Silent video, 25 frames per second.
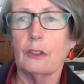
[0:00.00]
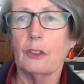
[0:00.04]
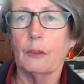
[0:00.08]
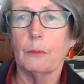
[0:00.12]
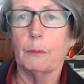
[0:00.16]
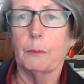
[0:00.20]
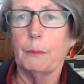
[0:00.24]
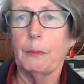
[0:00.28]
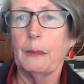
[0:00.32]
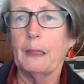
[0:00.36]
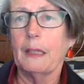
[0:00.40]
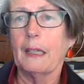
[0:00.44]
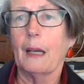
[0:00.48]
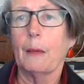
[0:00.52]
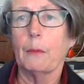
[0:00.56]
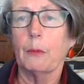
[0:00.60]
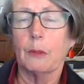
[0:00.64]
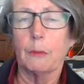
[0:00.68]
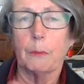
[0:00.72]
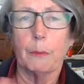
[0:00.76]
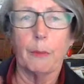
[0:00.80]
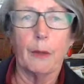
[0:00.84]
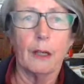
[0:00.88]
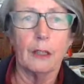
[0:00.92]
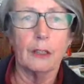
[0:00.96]
you know, being
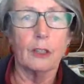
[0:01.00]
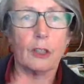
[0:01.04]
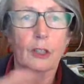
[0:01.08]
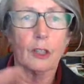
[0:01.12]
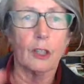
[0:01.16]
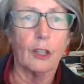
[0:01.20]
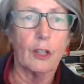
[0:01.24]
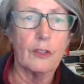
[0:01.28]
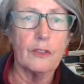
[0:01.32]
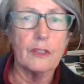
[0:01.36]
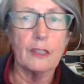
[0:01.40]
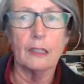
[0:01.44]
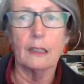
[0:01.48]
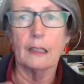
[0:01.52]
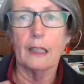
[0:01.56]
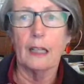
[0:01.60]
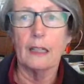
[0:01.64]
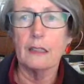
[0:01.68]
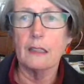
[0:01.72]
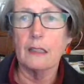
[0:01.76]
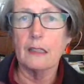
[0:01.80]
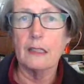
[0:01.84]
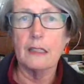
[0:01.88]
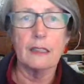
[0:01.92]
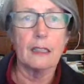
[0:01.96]
able to buy your clothes in
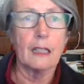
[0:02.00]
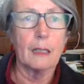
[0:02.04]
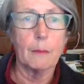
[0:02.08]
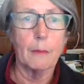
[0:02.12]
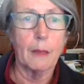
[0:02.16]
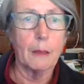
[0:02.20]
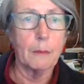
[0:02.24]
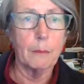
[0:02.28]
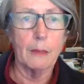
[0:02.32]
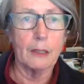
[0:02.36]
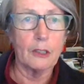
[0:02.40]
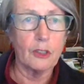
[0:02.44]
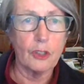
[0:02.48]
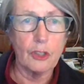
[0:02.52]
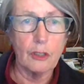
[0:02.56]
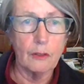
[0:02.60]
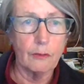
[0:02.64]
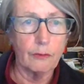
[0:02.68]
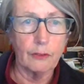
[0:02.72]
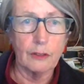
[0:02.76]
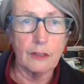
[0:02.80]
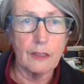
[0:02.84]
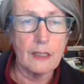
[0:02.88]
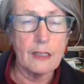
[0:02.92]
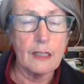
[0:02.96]
London is going to make much
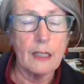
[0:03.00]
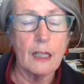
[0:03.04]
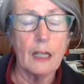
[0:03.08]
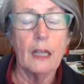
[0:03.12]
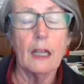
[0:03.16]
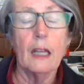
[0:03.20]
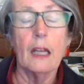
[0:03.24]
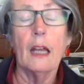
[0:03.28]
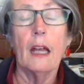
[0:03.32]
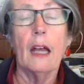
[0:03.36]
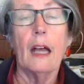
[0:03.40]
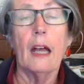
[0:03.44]
difference.